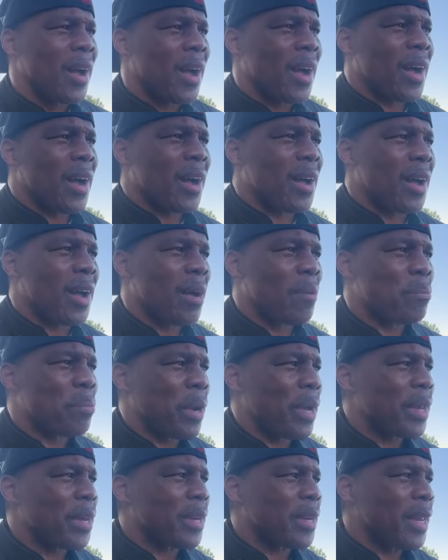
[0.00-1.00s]
I
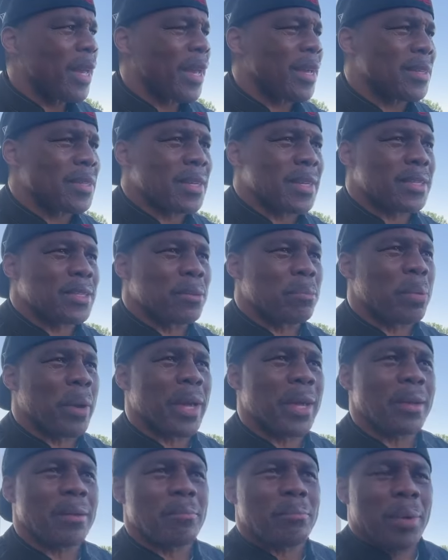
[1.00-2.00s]
painted that just to
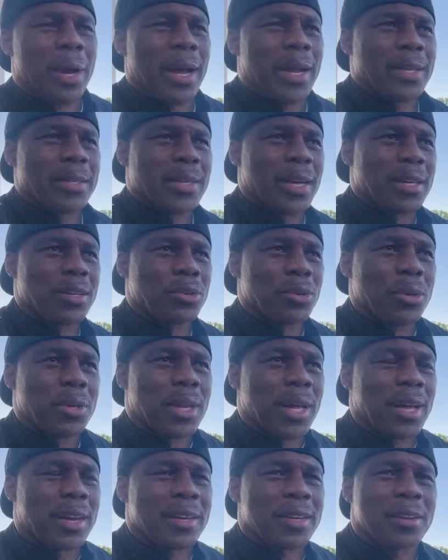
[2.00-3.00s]
paint bikes. I do a
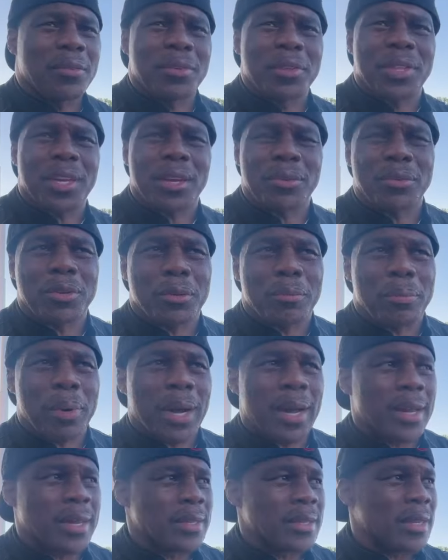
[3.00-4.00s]
lot of different things with
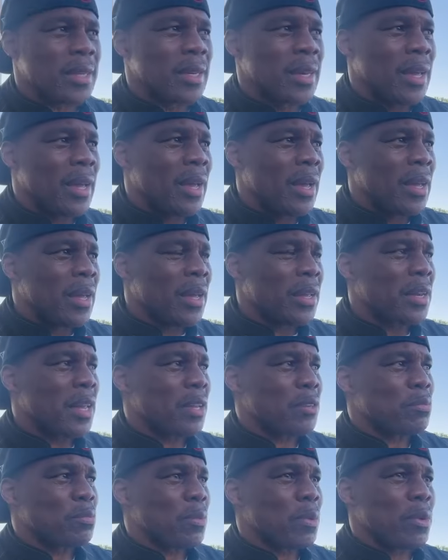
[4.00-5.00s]
bikes, and
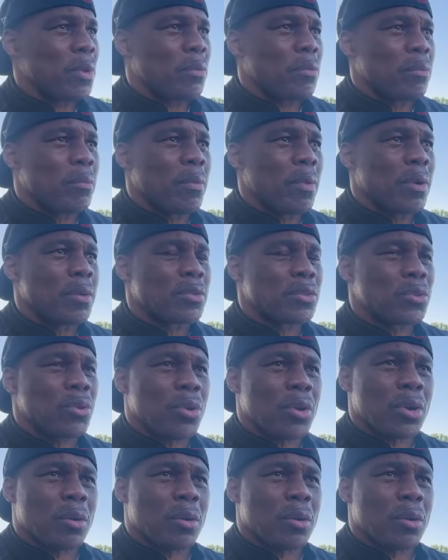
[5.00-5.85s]
that's a sort